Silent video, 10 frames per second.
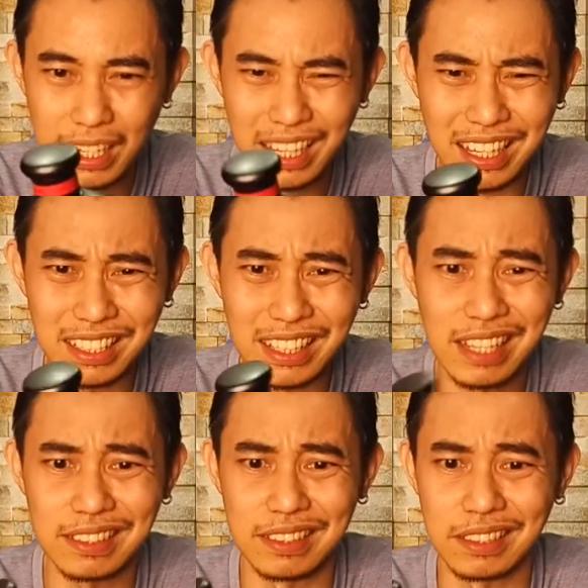and it
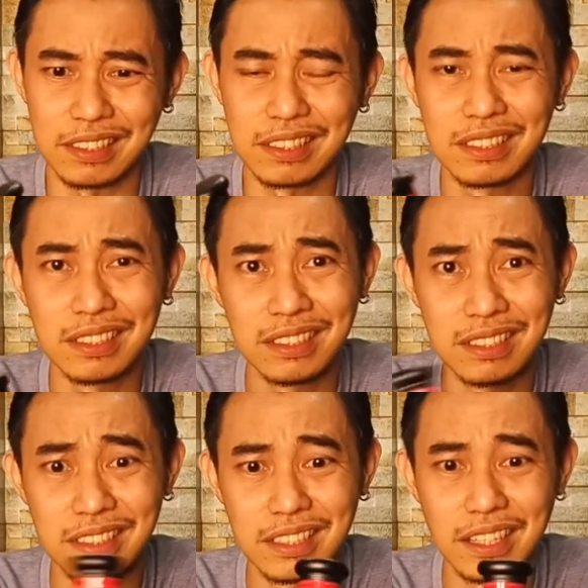has this,
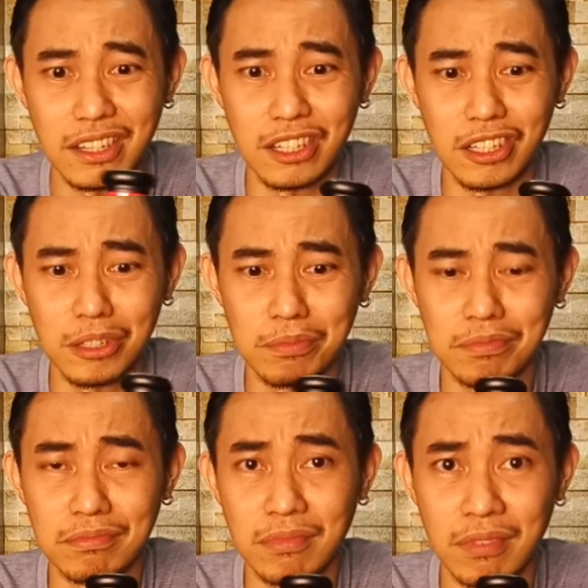
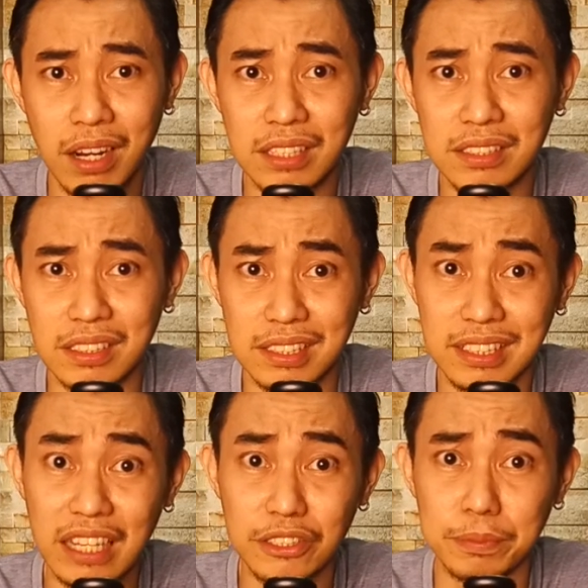um, I'd say the
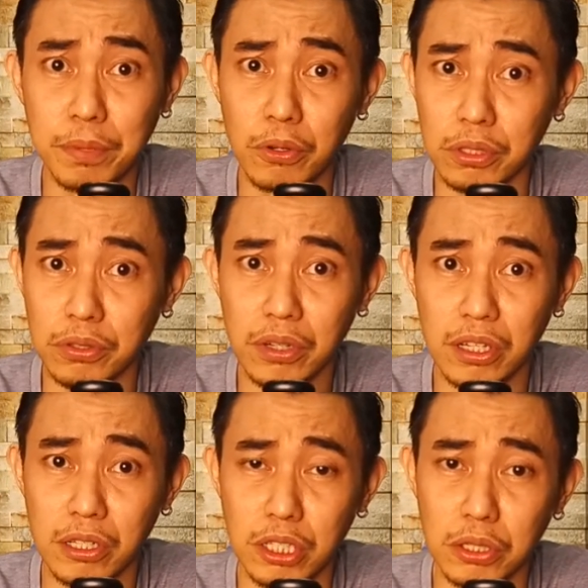standard Polo
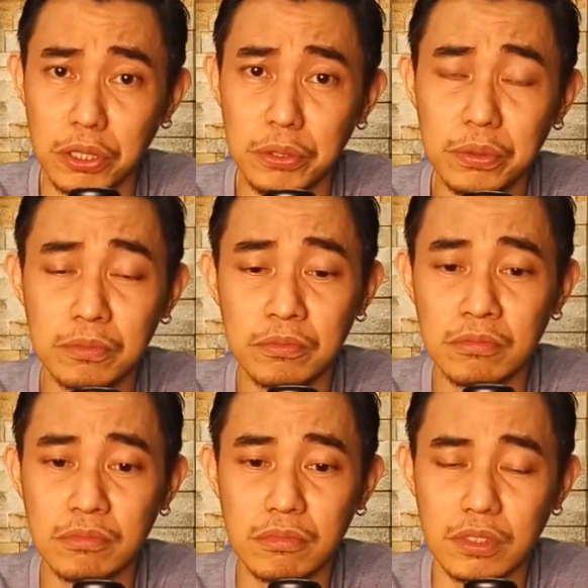uh, logo,
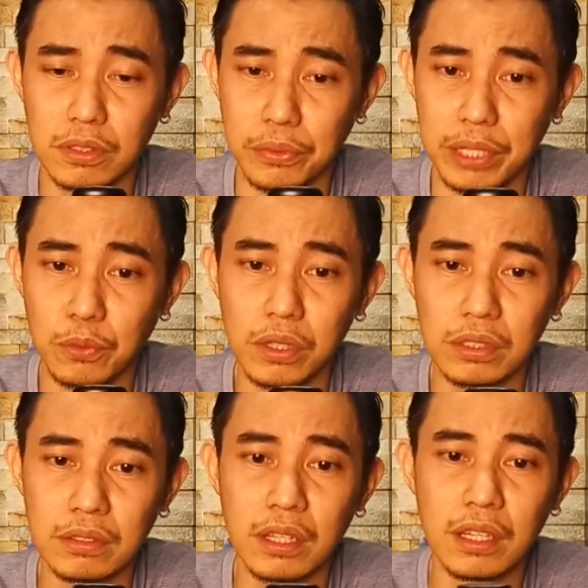the red
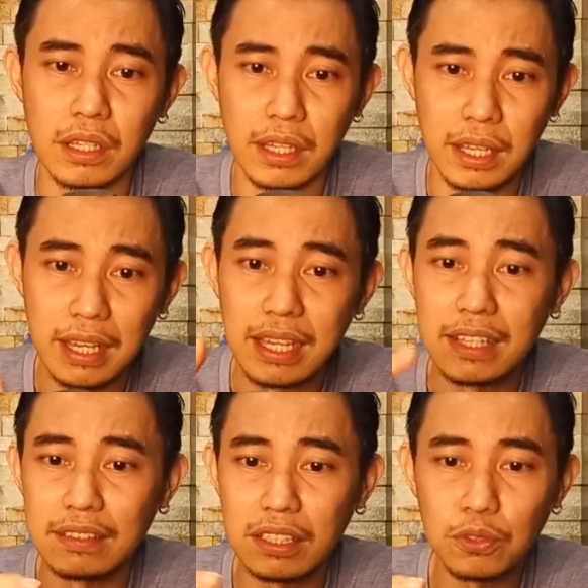one.
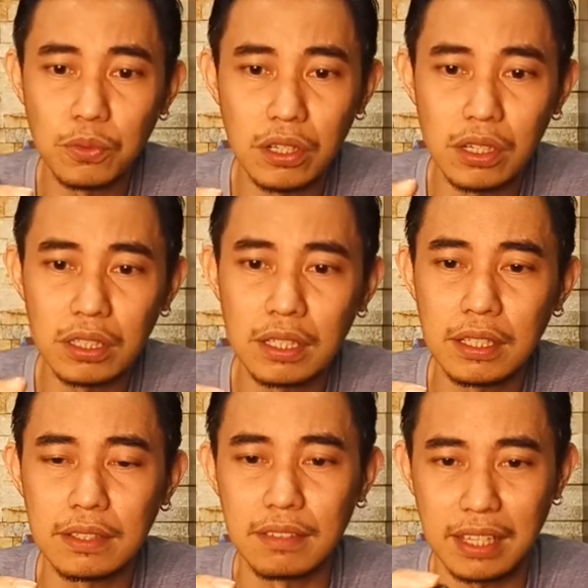This one,
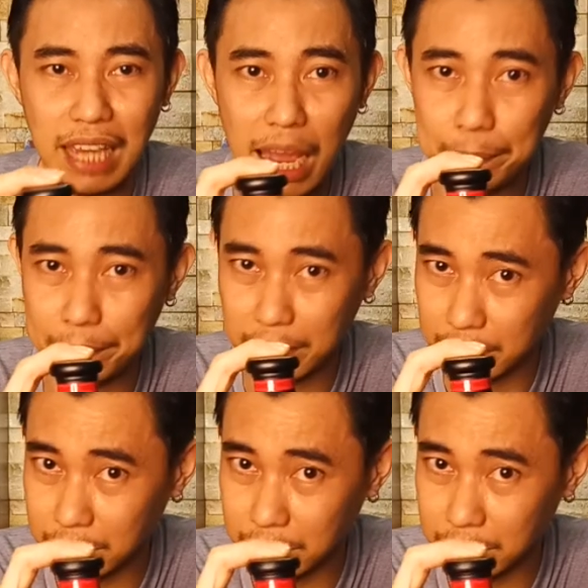the cap